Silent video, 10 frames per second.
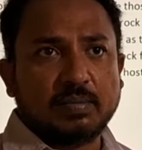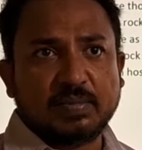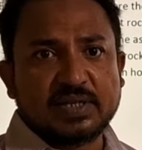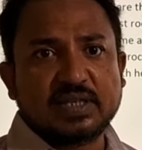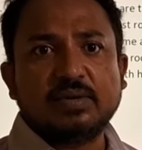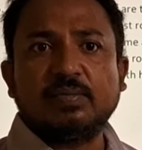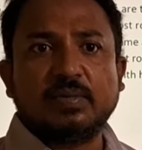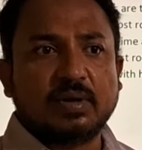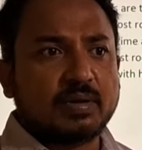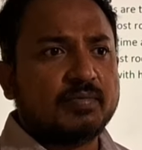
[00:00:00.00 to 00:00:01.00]

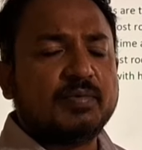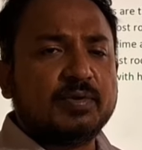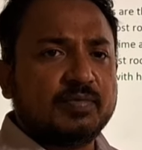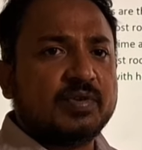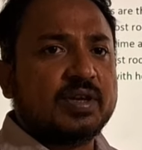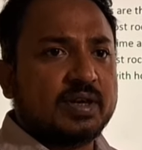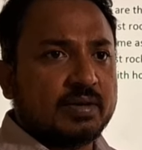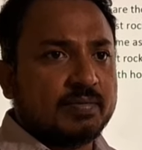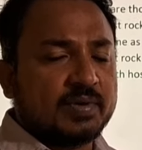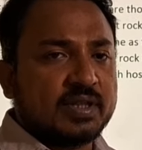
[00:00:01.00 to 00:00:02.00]
present
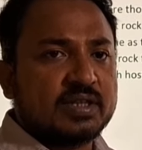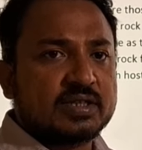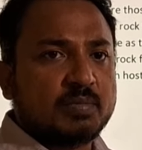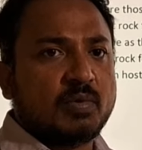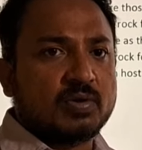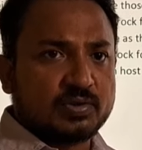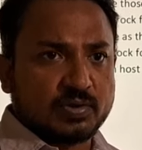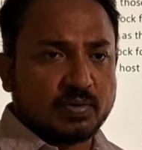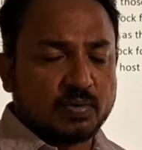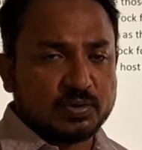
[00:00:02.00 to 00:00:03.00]
within some host
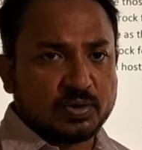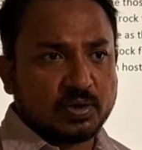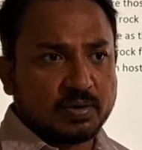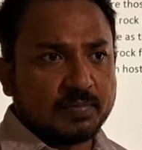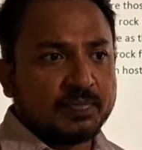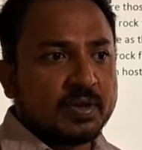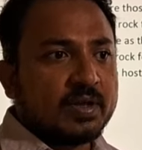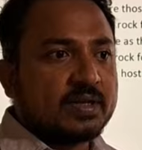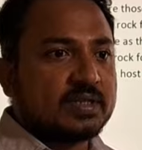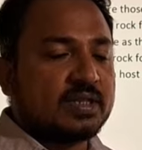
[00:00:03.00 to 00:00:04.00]
rock.
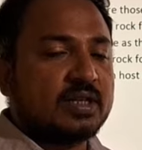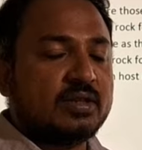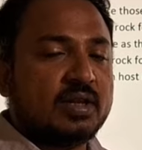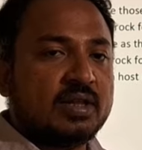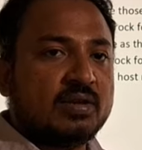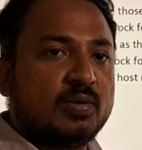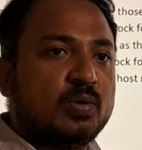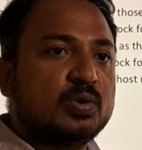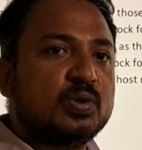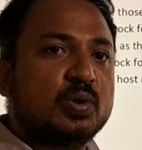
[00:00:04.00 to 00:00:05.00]
So then the
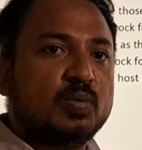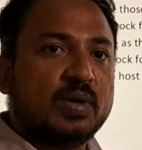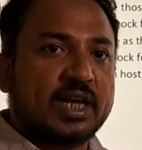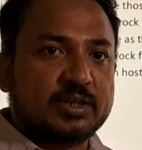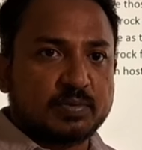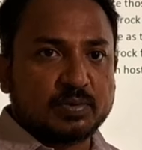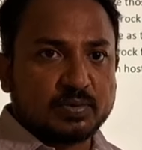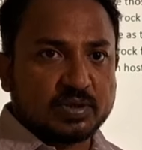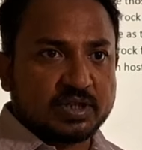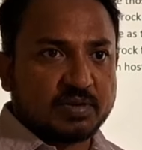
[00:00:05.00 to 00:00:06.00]
host rock will expose
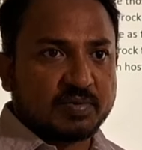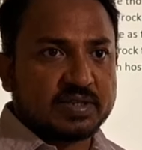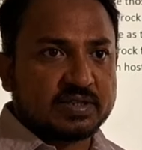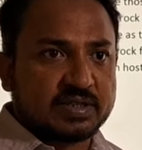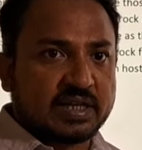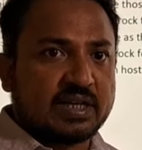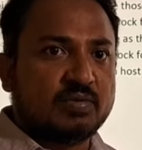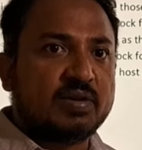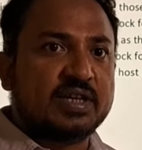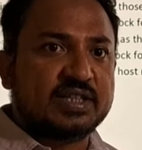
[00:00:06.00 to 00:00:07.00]
to the surface, then
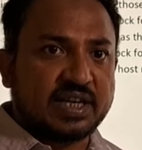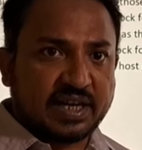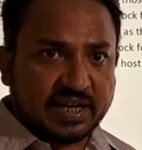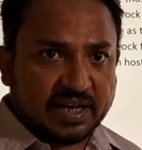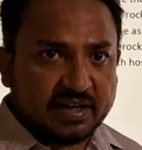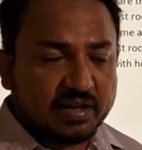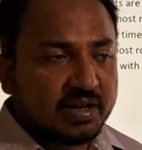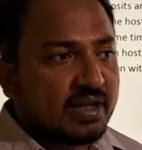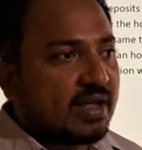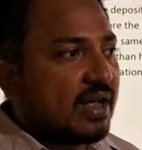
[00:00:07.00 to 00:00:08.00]
it will disintegrate.
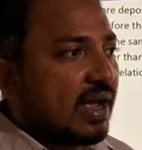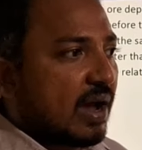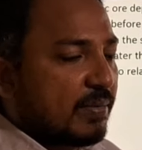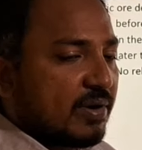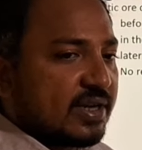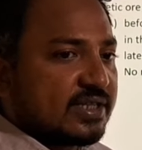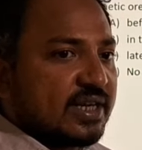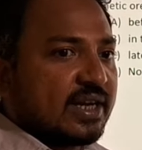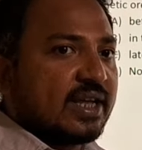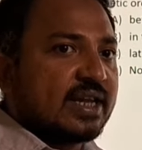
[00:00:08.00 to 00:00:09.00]
After
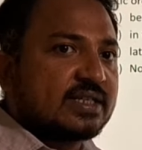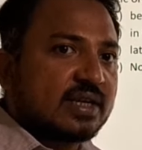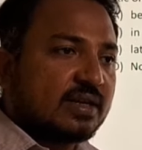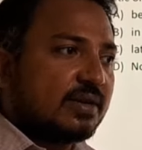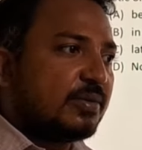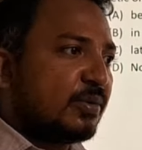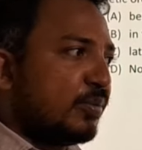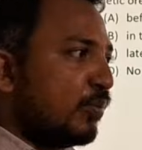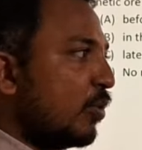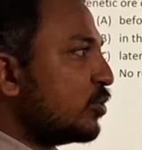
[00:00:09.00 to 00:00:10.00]
disintegration,
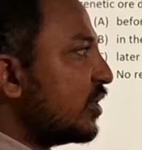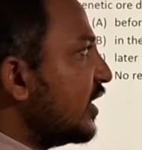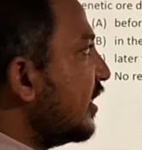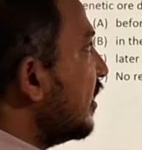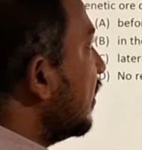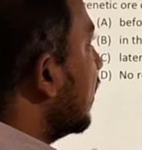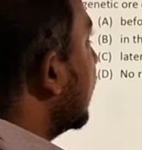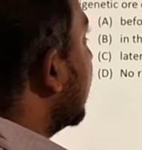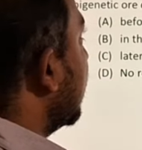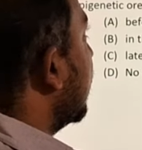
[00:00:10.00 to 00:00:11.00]
mostly
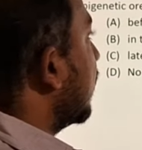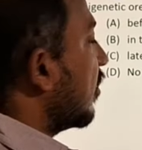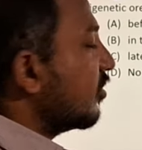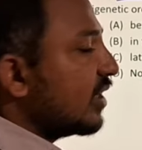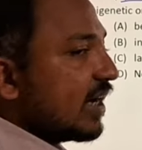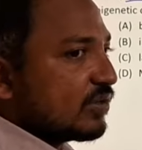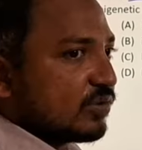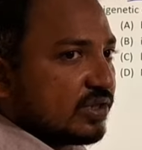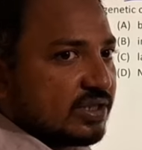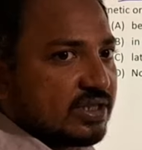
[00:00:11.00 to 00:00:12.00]
the rock that
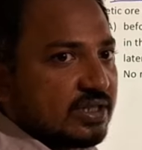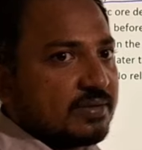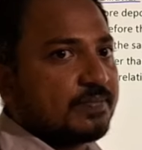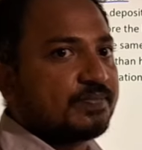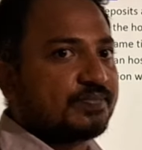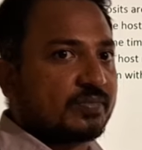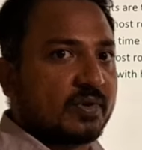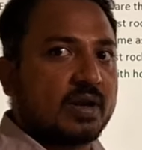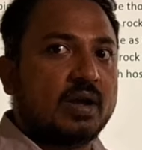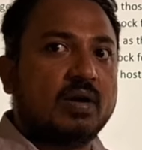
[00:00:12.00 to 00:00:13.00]
associated
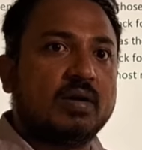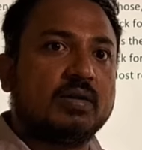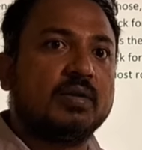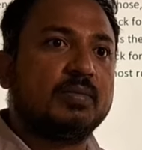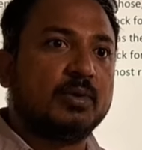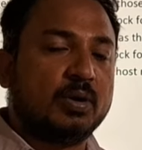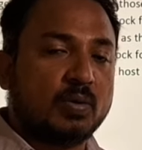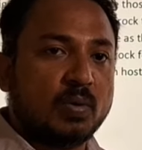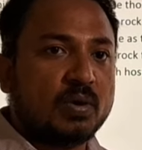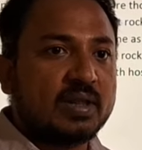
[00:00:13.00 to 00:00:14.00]
or the
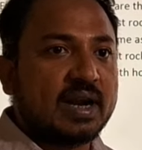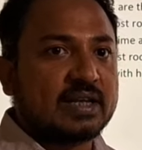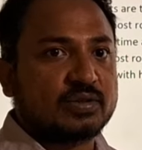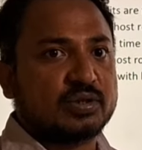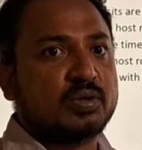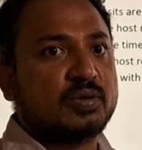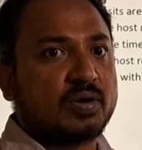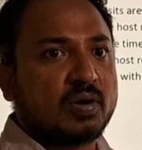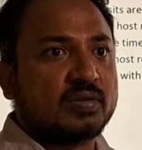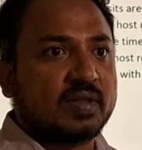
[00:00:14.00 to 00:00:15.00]
gold that associated with the
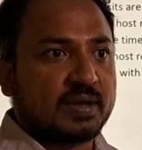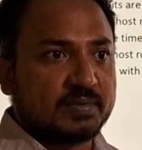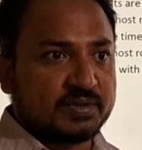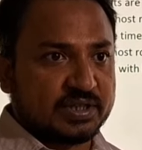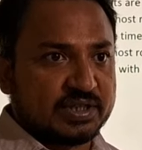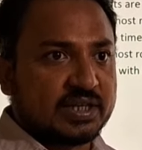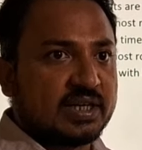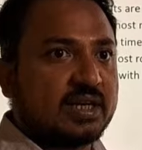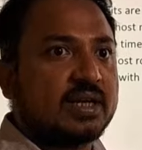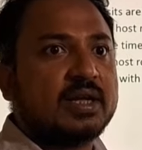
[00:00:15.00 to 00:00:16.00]
rock, they
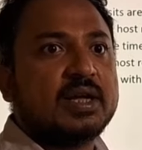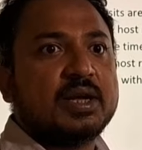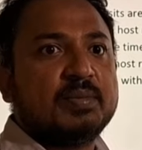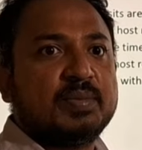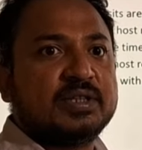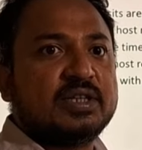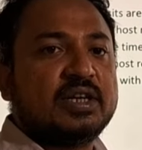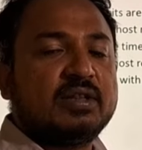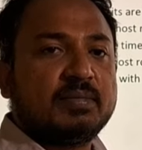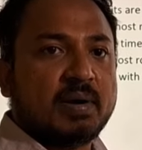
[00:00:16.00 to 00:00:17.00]
generally
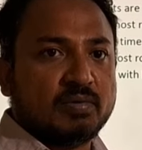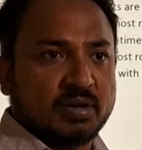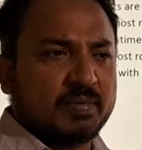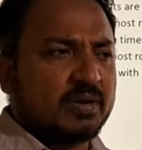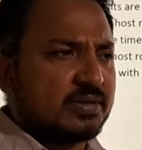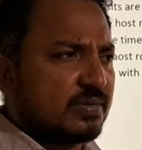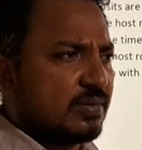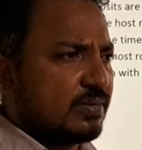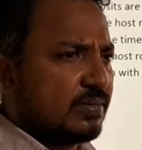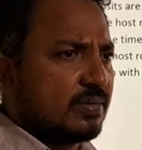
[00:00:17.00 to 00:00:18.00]
present in the mountain, because
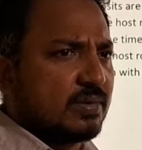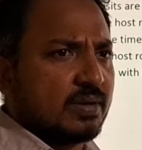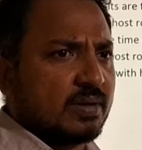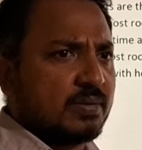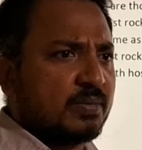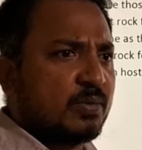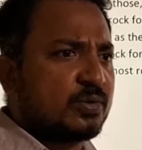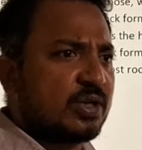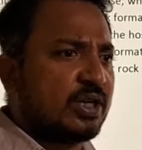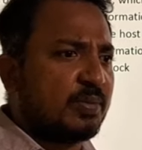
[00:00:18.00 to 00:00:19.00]
when
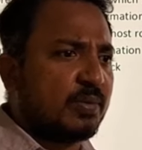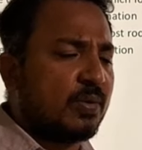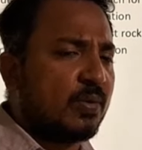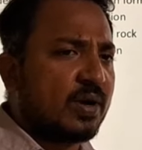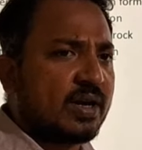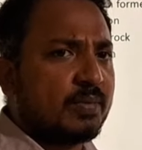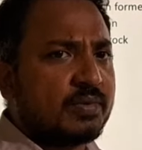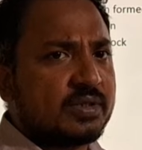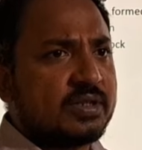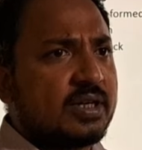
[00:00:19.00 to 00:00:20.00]
mostly gold are
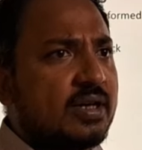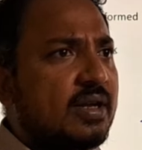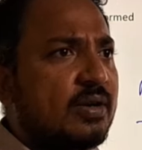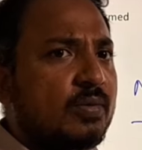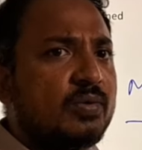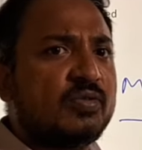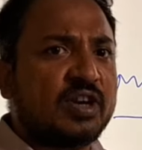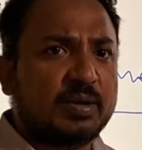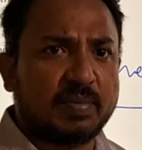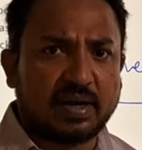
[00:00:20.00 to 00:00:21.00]
deposited in
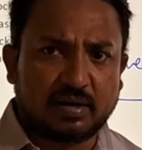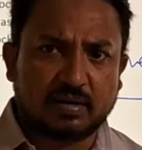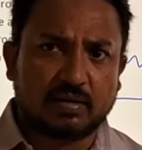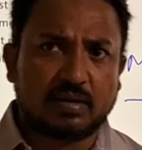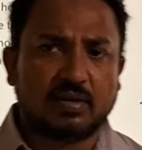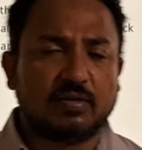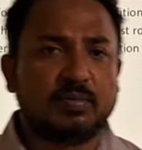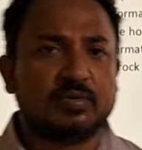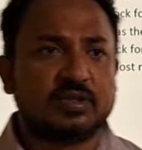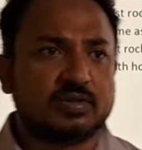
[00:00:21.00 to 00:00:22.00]
orogenic belt, there is a
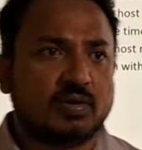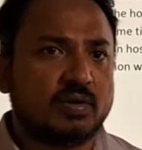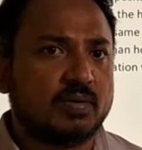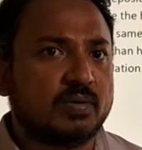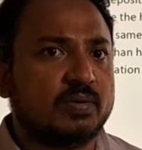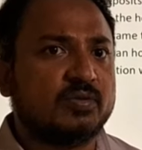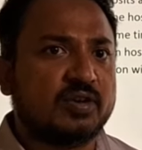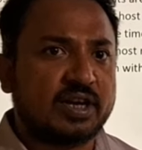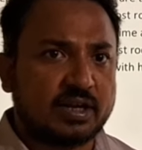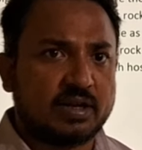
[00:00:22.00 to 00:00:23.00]
process called
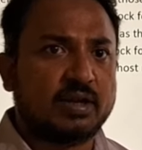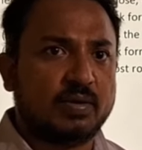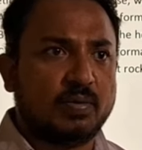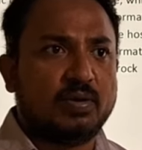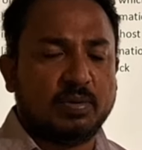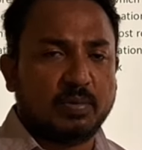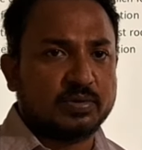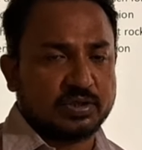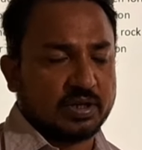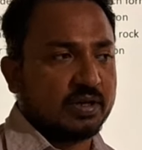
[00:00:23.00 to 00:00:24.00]
orogenic gold
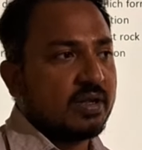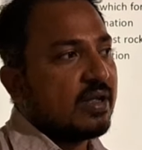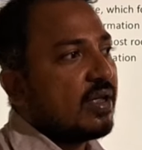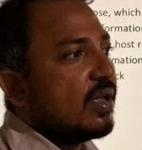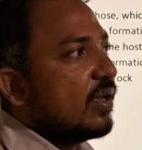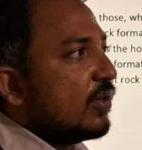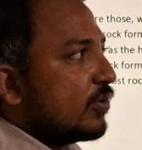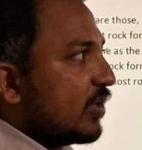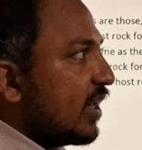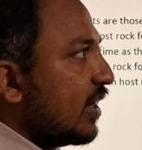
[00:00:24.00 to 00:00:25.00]
deposition.
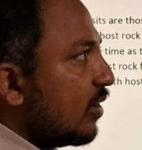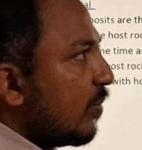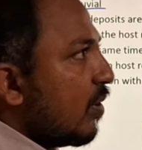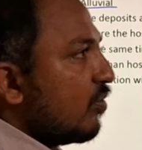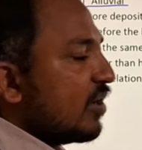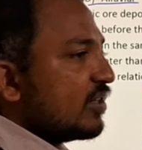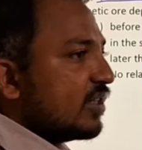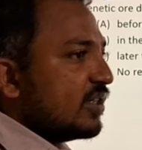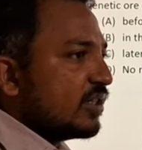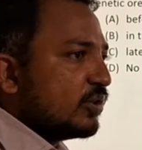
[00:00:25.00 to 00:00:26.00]
So they are in the mountainous
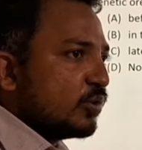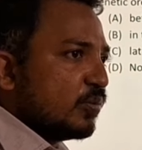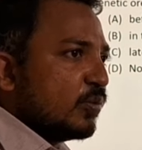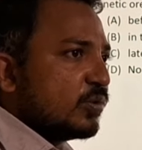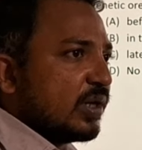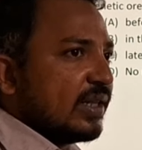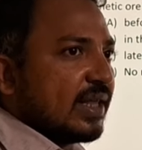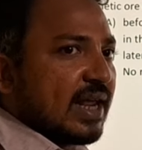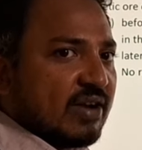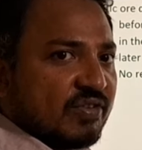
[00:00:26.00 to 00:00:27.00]
region, so mostly
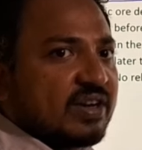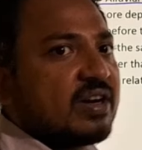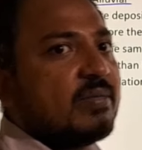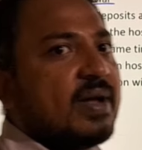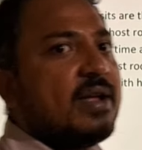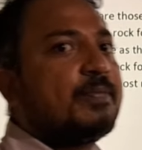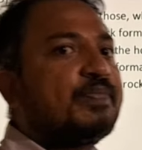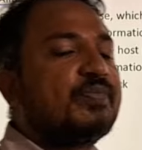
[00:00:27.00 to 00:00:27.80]
they are affected by